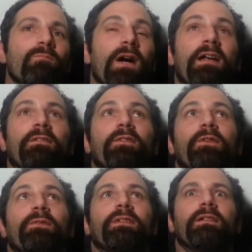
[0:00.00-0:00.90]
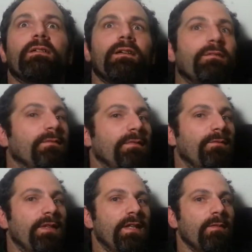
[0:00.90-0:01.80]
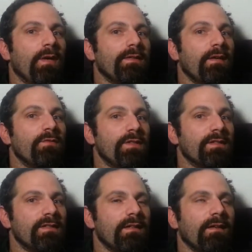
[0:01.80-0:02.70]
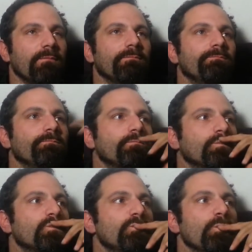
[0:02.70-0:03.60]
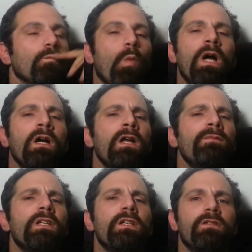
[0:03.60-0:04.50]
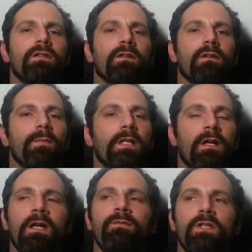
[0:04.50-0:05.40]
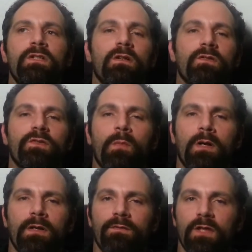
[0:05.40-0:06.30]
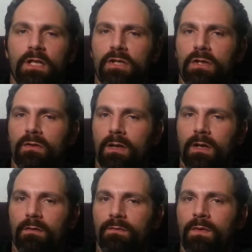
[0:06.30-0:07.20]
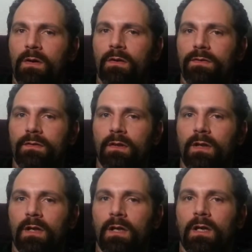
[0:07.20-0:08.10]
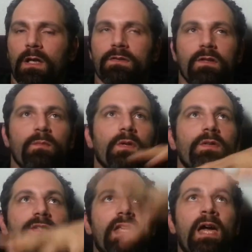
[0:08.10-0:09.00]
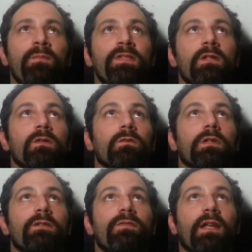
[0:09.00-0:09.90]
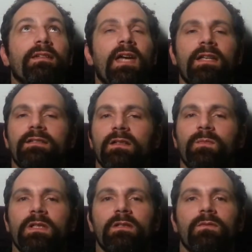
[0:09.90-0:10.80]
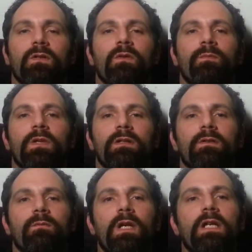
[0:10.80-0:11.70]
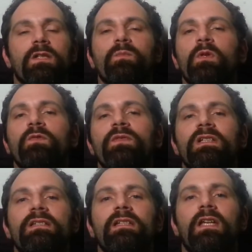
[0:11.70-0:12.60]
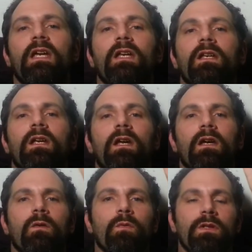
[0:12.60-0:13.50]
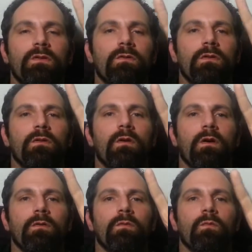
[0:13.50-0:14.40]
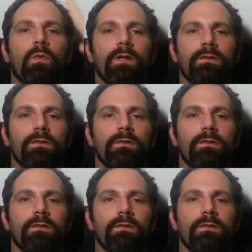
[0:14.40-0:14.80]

I don't know, if you think about that for just a second. What kind of an engineer? I mean, the kind of engineer who's smart enough to engineer Niagara Falls is going to build this absolutely fantastic piece of equipment, make it as perfect as he can, and only turn it on once.